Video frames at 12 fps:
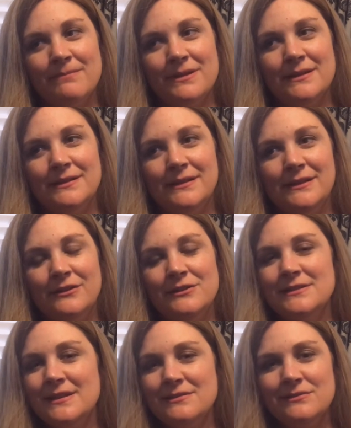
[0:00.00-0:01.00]
but, you know,
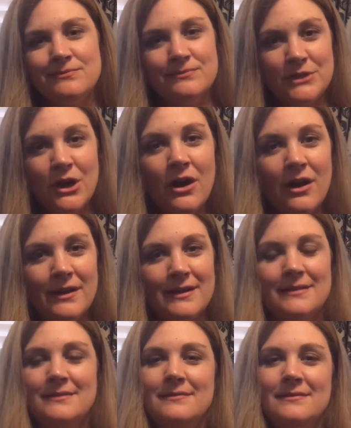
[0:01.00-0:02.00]
just talk
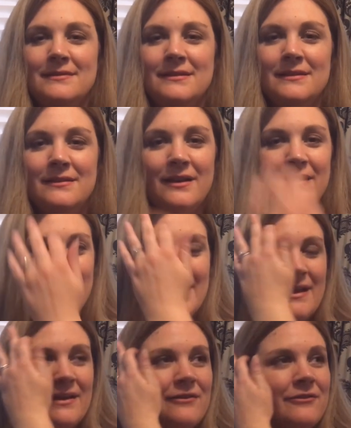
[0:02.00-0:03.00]
and not
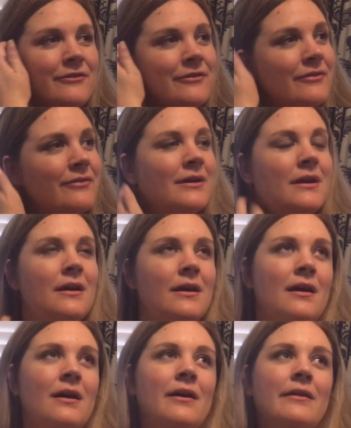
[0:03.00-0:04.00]
have
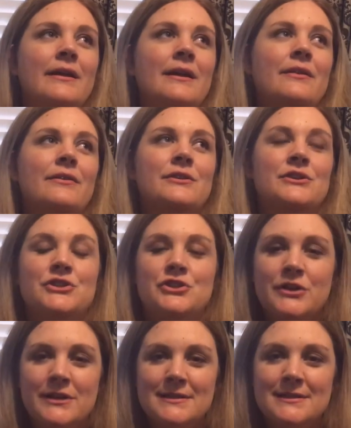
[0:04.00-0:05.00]
all the other
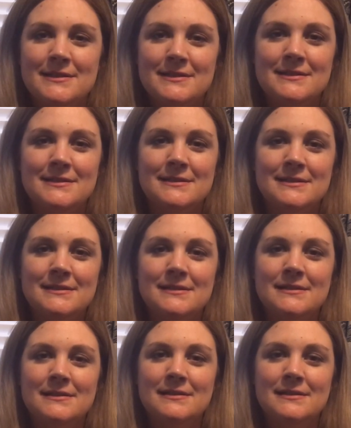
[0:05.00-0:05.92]
stresses and